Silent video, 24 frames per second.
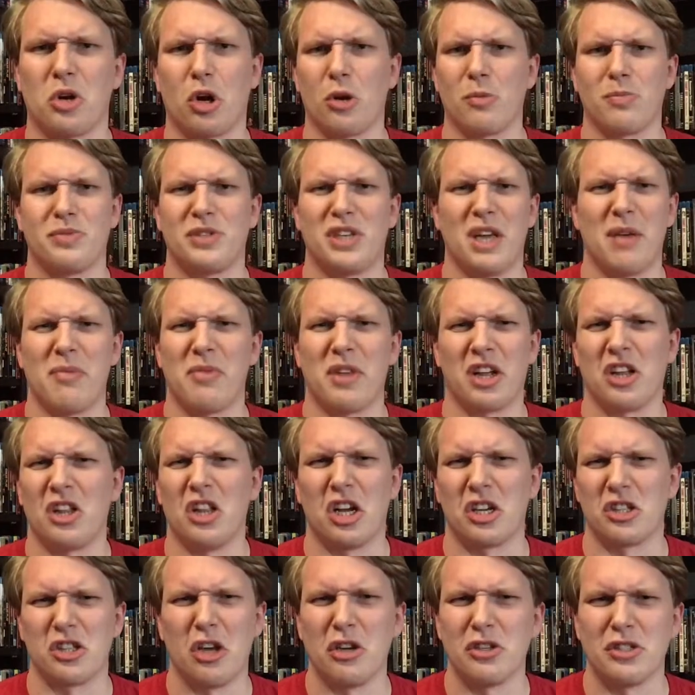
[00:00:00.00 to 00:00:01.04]
or something
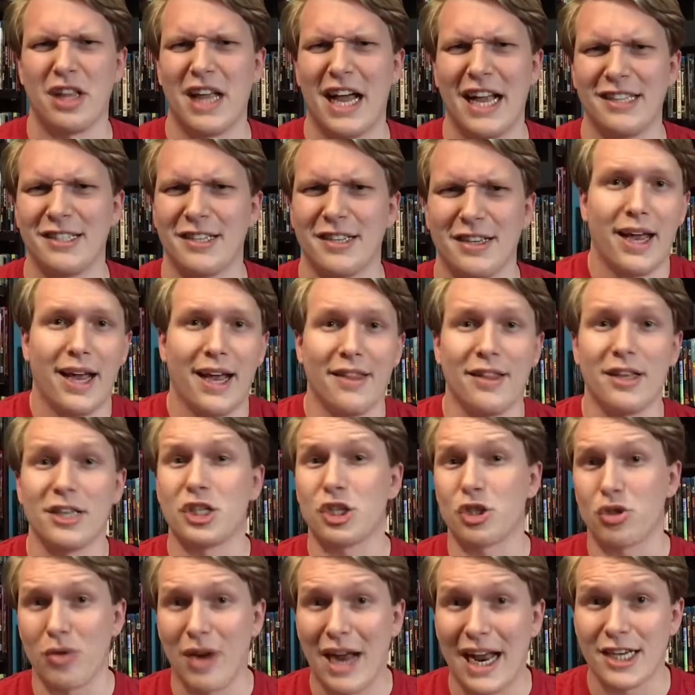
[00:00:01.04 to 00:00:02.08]
along those lines. And this
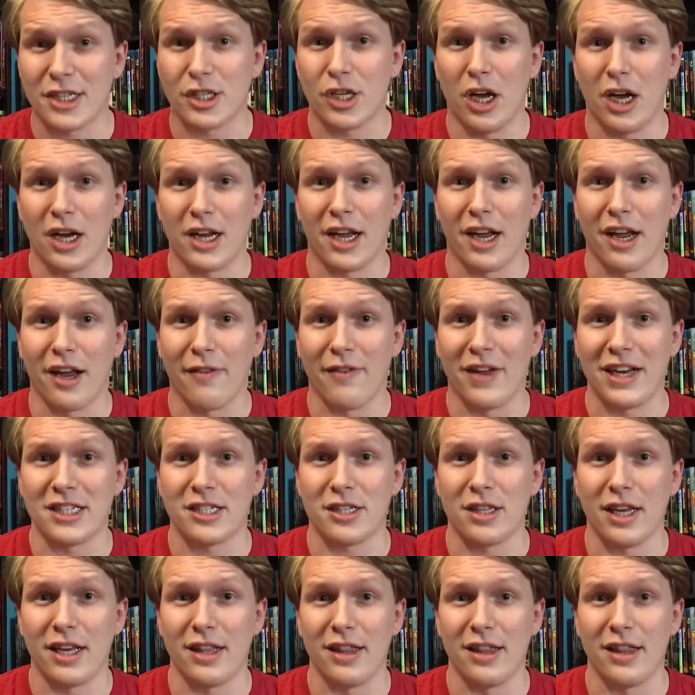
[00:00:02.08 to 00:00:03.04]
trash talking eventually